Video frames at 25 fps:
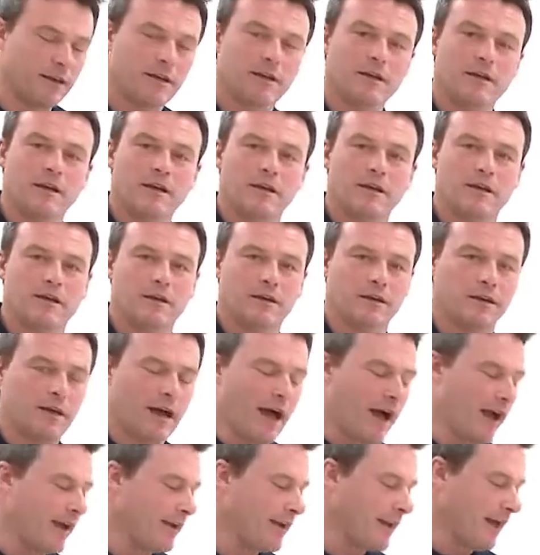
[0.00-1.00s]
In order to
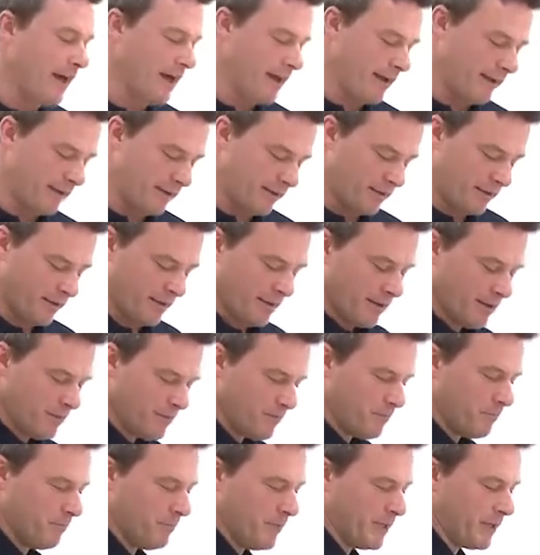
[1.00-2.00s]
be able to drill into
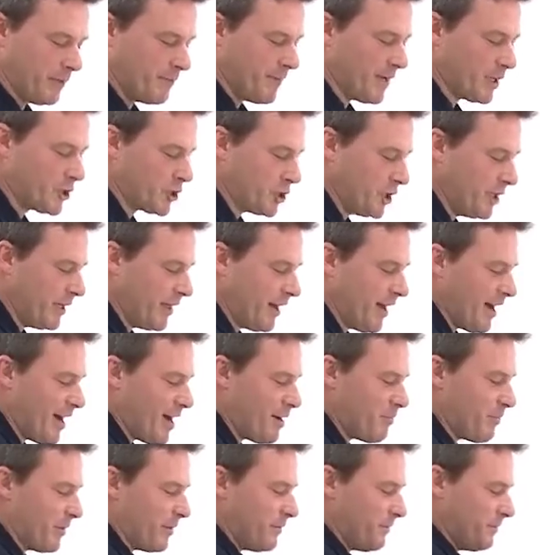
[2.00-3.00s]
this unit more
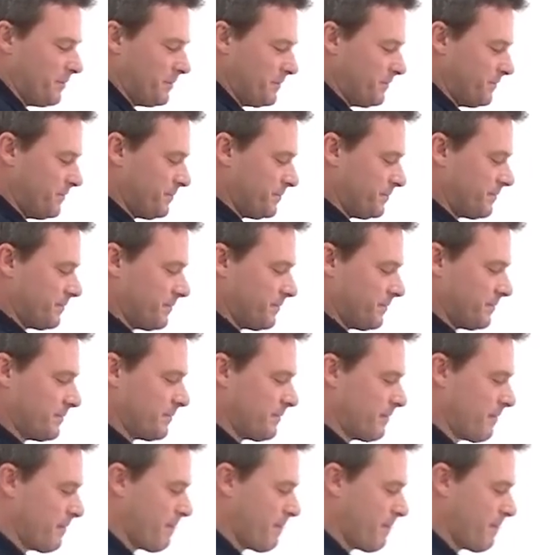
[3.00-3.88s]
easily with the machine.